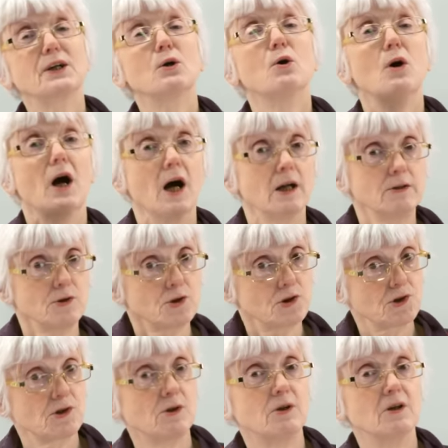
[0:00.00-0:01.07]
You're
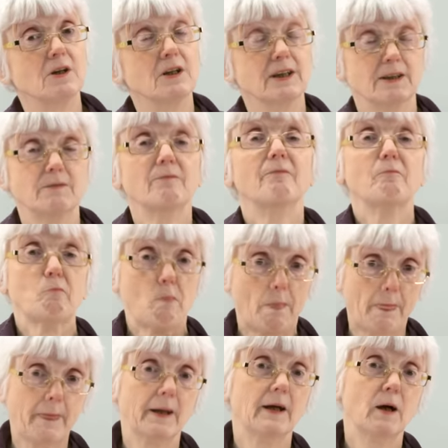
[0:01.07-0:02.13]
unsure
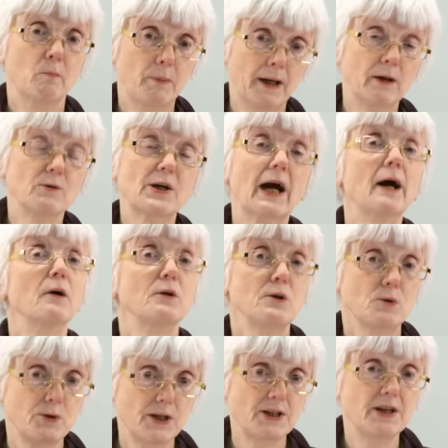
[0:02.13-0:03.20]
about how
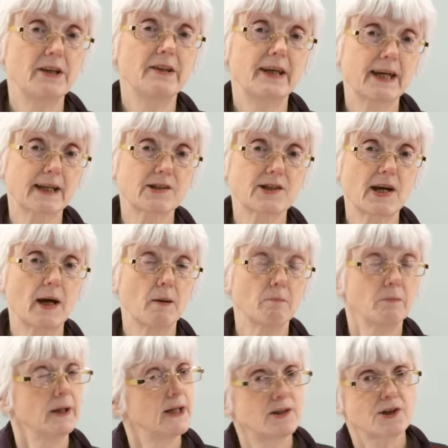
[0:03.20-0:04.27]
you did in the
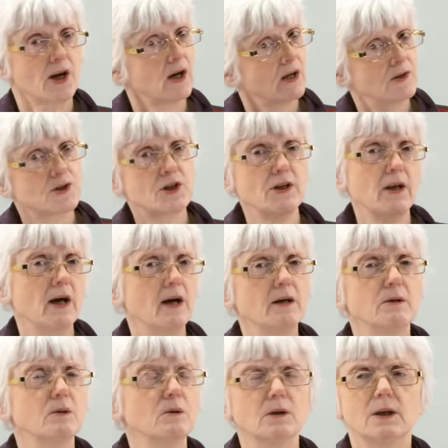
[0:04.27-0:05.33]
exam. It's hard to
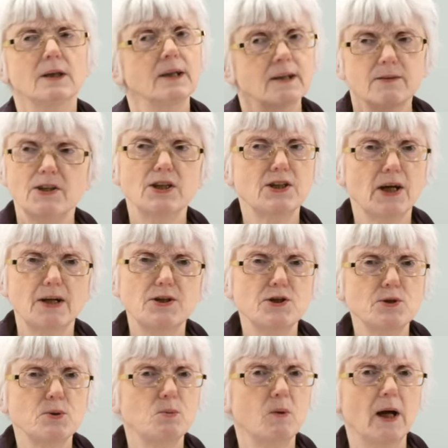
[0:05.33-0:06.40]
know. Did I
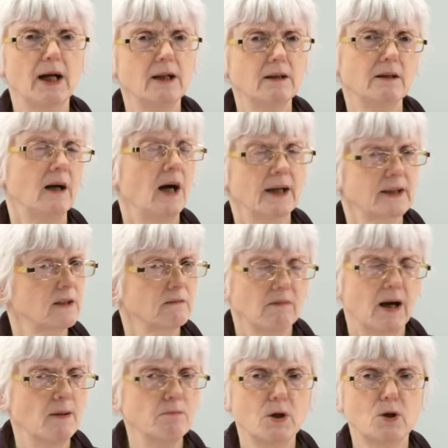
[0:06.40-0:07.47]
do well?
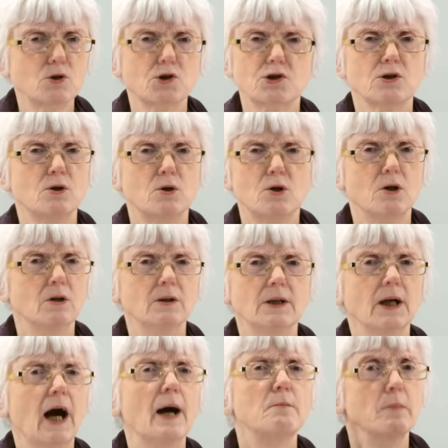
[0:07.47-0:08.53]
I'm not sure.
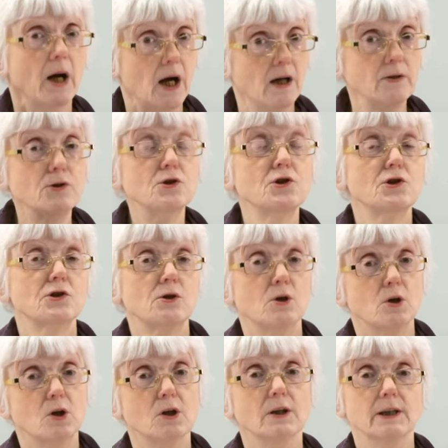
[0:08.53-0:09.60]
I'm
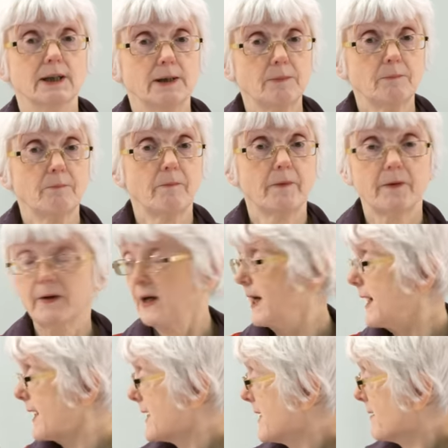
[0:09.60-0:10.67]
unsure.
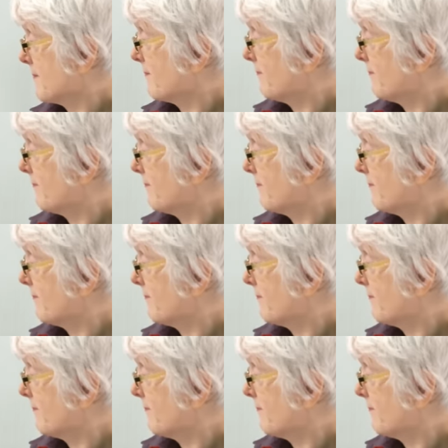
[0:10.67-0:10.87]
Okay.